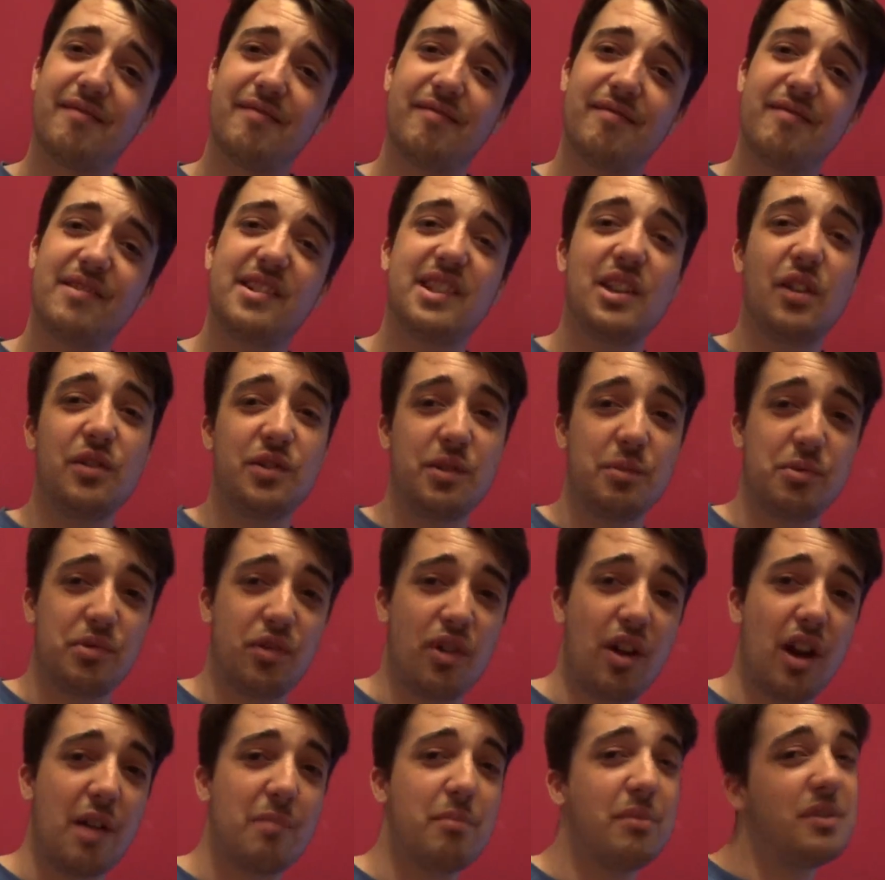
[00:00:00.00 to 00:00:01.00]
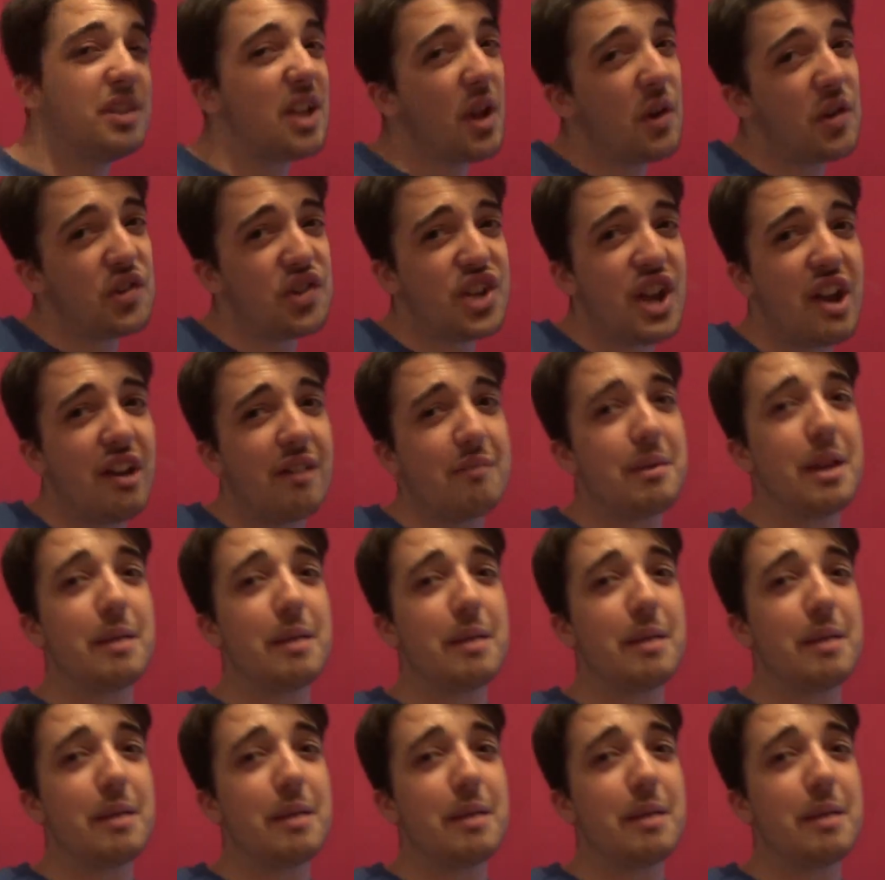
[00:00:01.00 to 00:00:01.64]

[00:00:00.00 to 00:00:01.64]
still subscribe, but don't share it